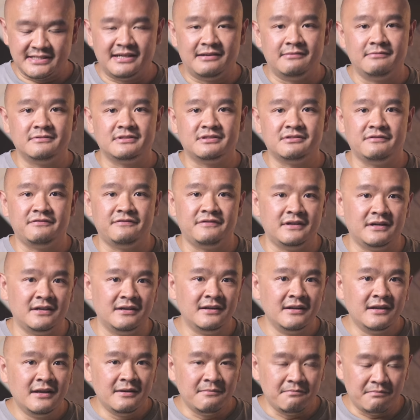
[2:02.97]
helps with
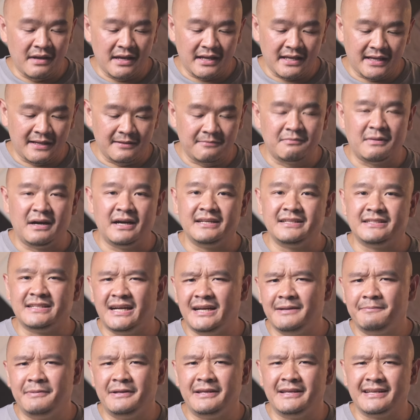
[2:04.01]
making my
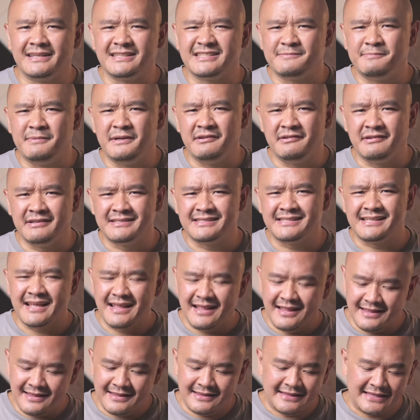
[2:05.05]
typing experience
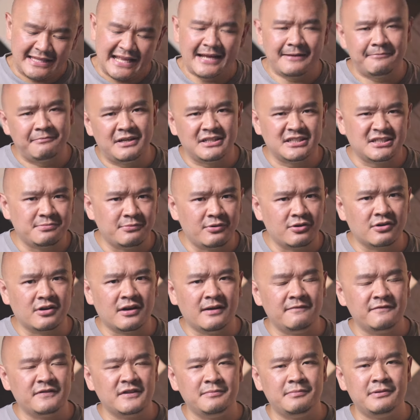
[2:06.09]
that much more
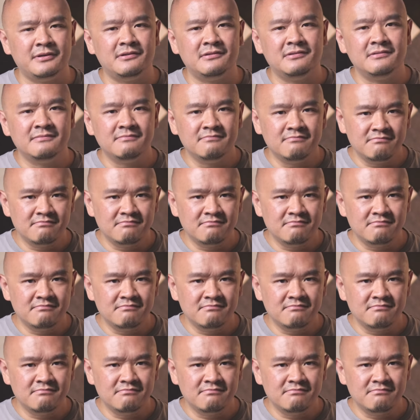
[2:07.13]
comfortable.